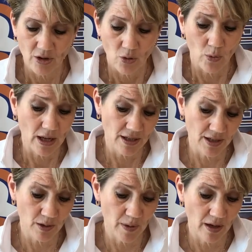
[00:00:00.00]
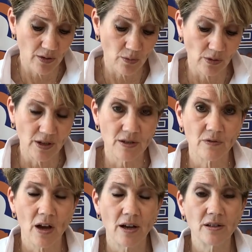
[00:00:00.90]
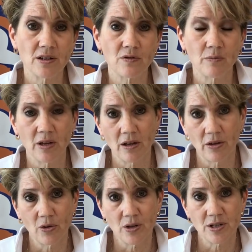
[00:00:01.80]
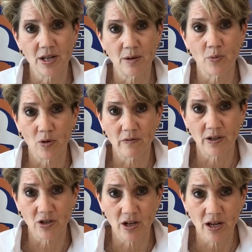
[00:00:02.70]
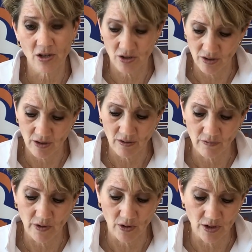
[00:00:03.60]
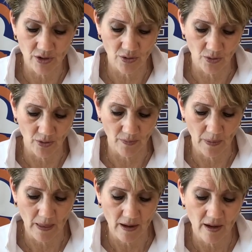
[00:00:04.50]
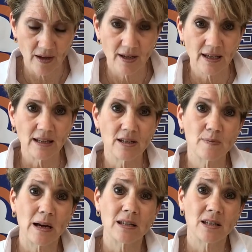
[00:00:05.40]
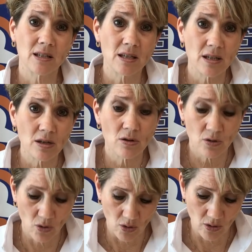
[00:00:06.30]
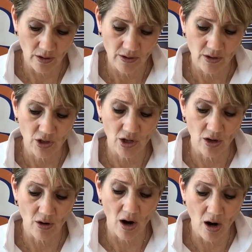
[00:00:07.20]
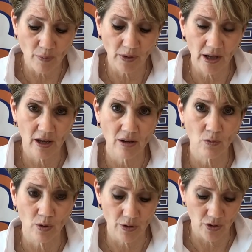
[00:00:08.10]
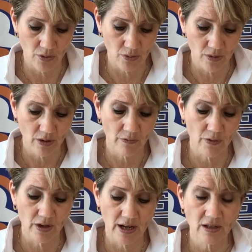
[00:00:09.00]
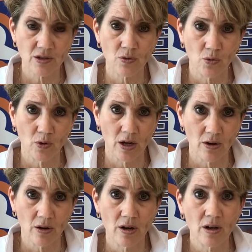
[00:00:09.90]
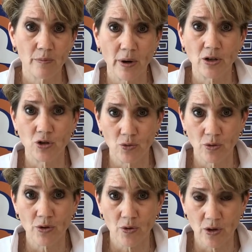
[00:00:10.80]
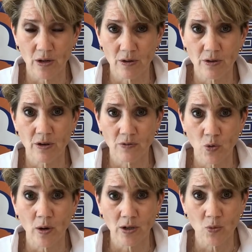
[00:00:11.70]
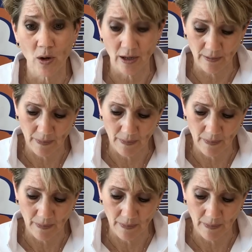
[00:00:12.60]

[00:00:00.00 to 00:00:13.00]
We anticipate the release of guidance from the Illinois State Board of Education very soon. It is my sincere goal to share our plan with you for the next school year by June 30th of 2020.